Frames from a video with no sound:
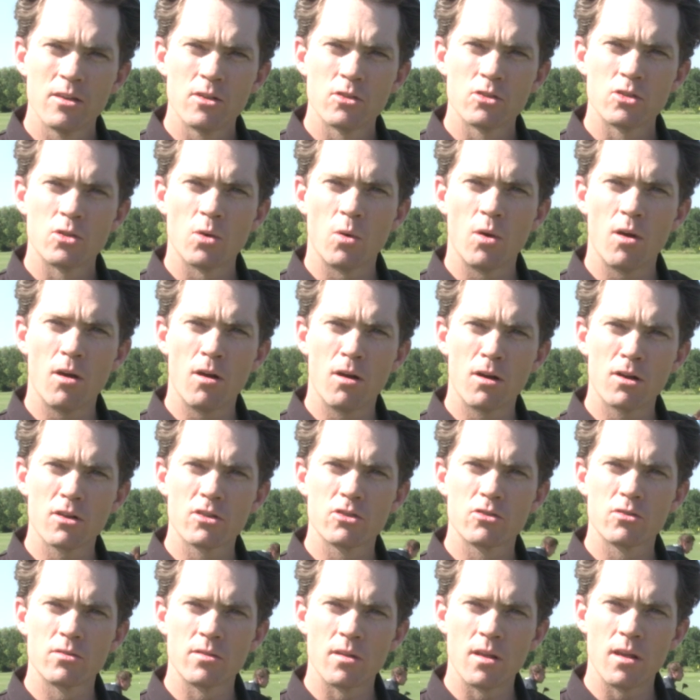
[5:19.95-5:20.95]
So our
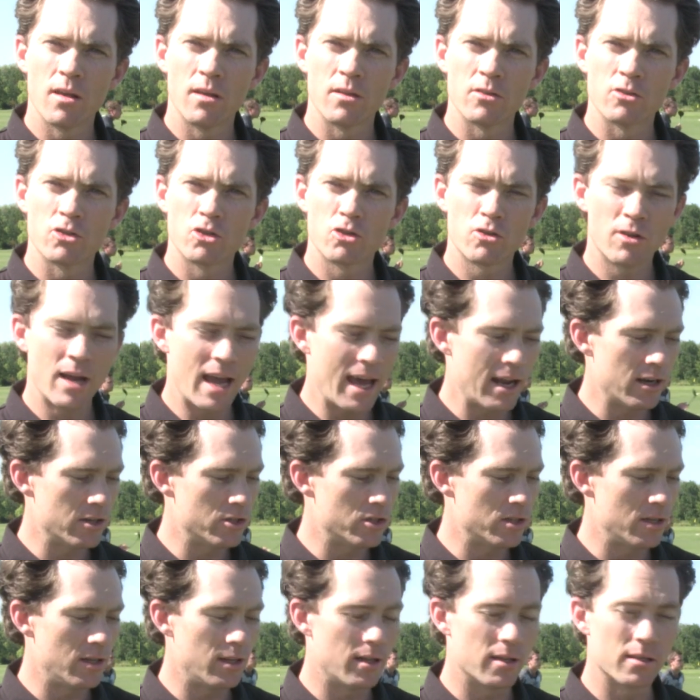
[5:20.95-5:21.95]

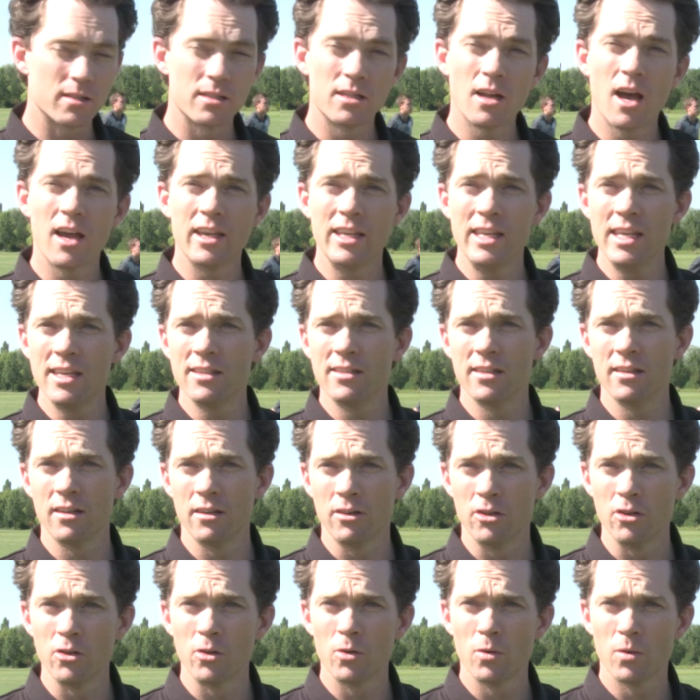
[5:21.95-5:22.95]
strategy, and it's not easy
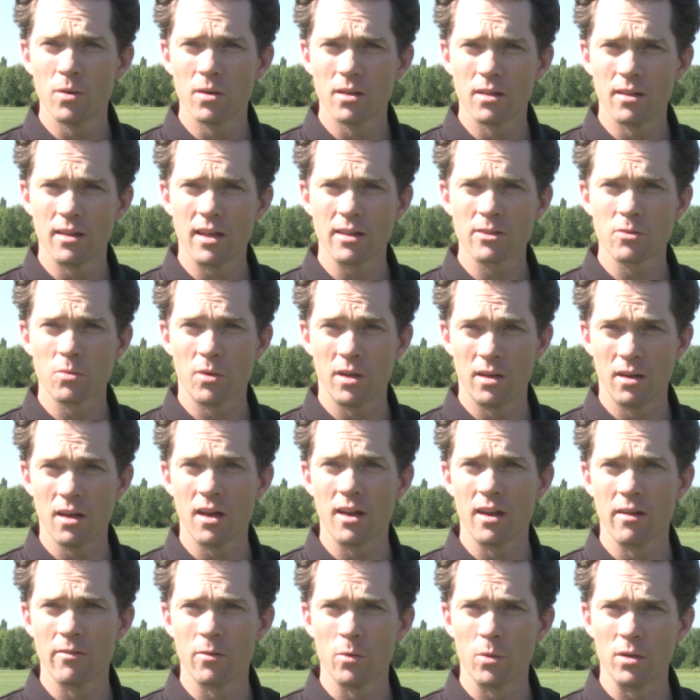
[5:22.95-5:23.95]
to do, and that's why
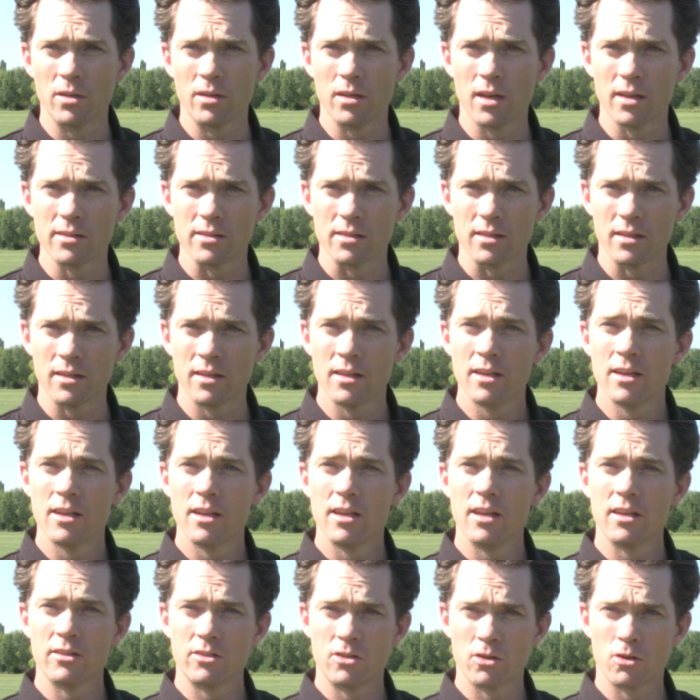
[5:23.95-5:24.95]
not everyone does it,
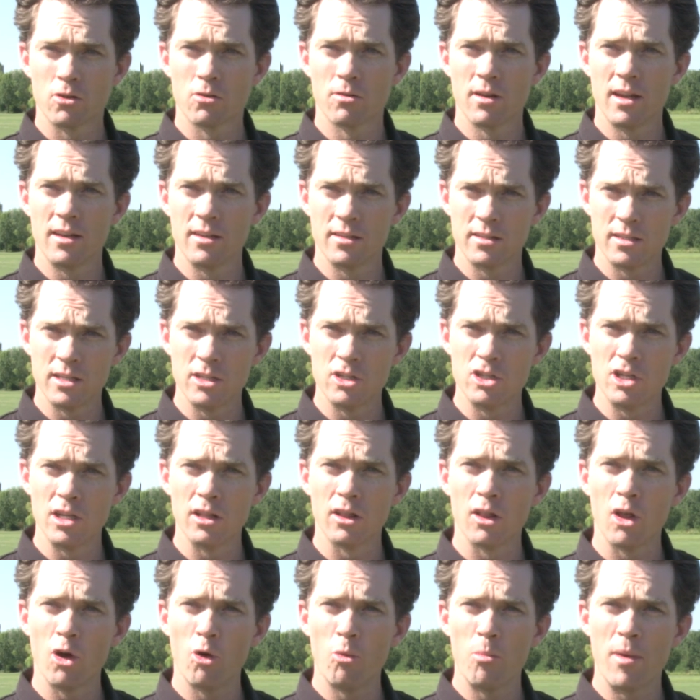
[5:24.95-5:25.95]
is to create a CG
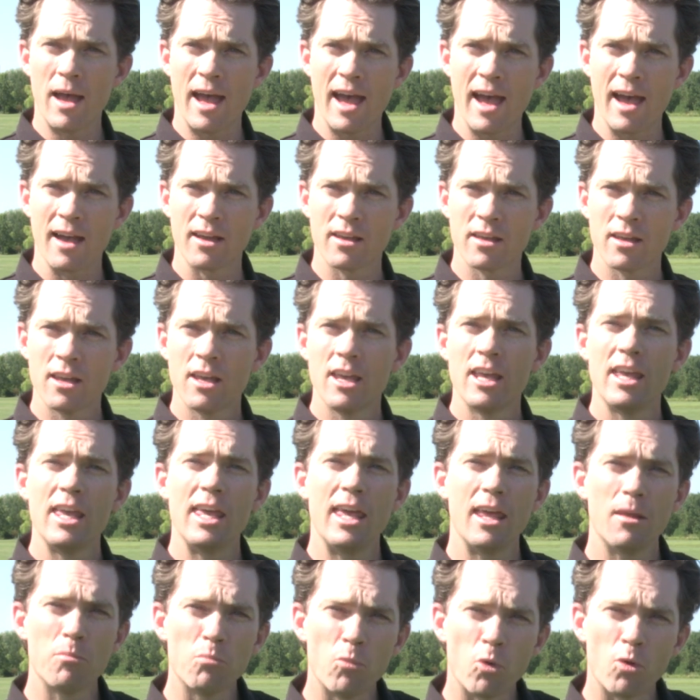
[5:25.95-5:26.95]
low back,
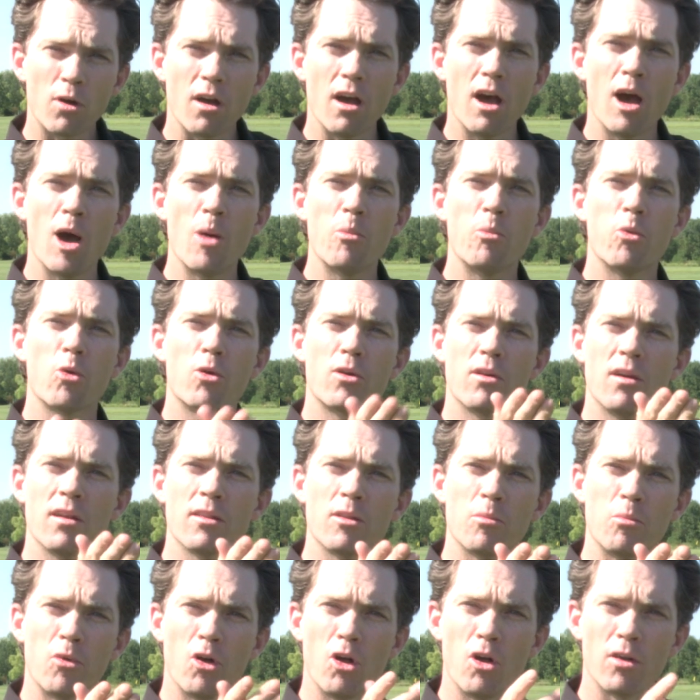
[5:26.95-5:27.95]
hit more upward on
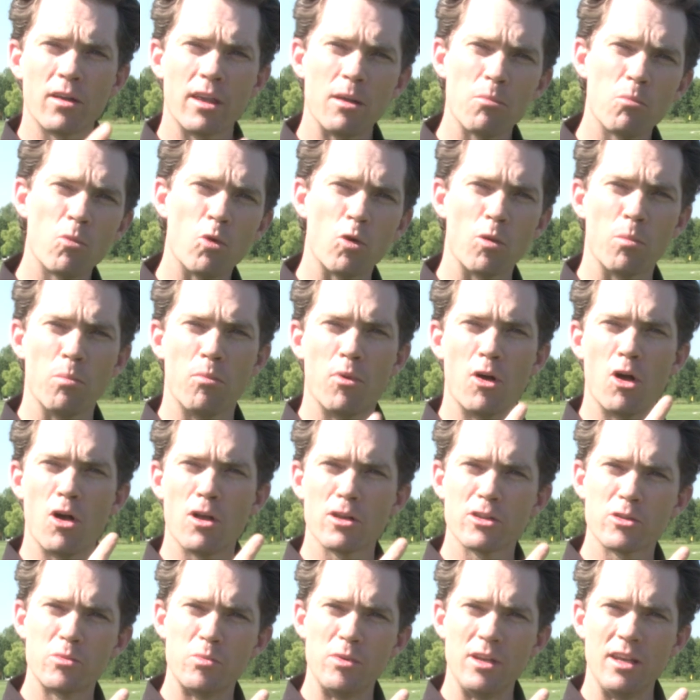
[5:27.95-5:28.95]
the ball, get more
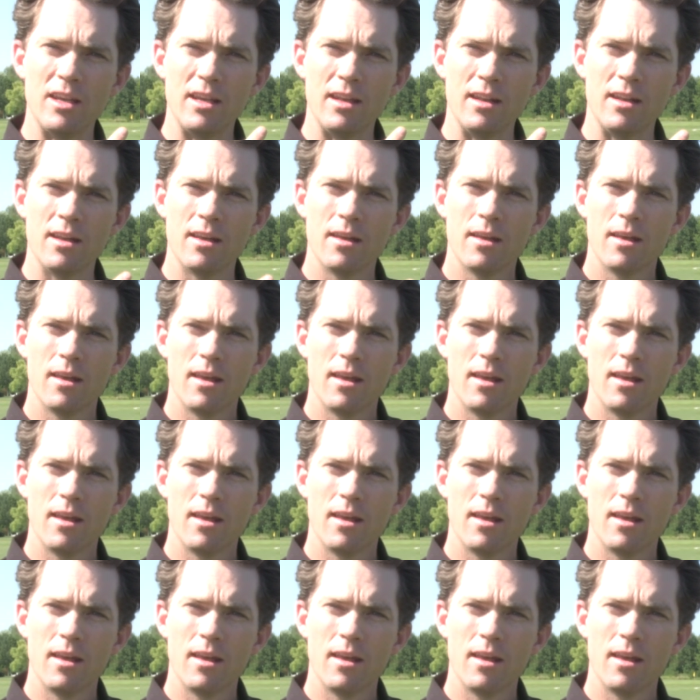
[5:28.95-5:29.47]
ball speed,